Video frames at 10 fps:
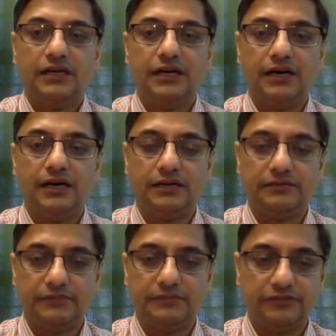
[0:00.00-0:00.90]
uh,
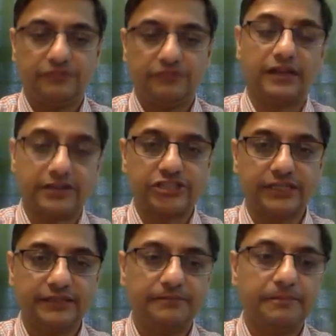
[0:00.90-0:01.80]

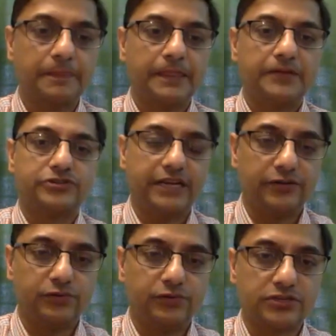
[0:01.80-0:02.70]
flourishing.
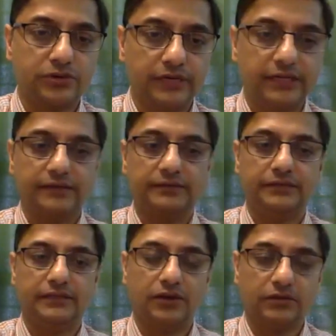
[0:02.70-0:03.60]
Trade was going
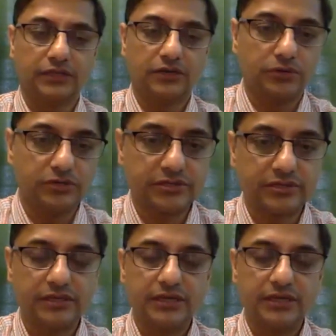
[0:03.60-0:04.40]
along the coast.